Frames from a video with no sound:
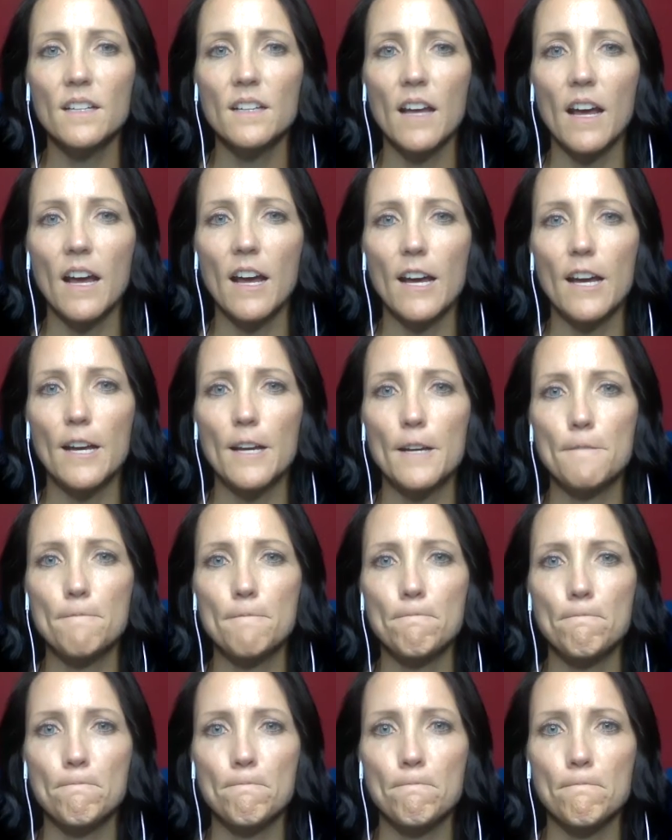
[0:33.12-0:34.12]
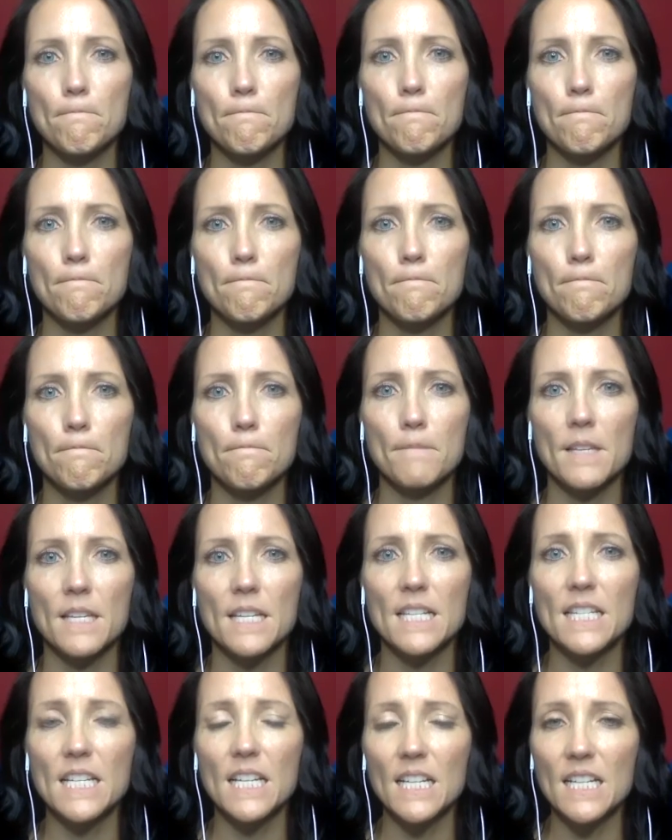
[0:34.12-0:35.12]
um,
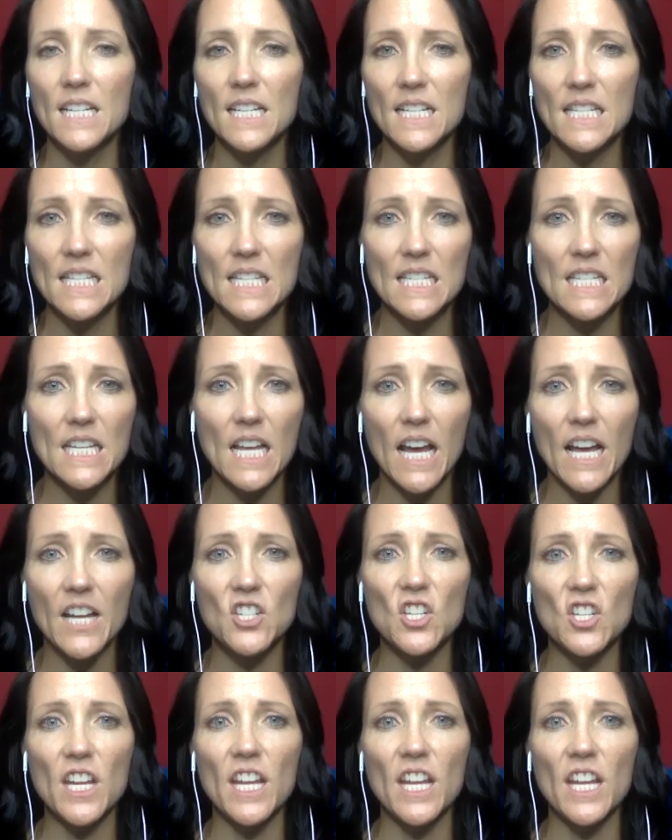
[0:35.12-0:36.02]
sickness and touch,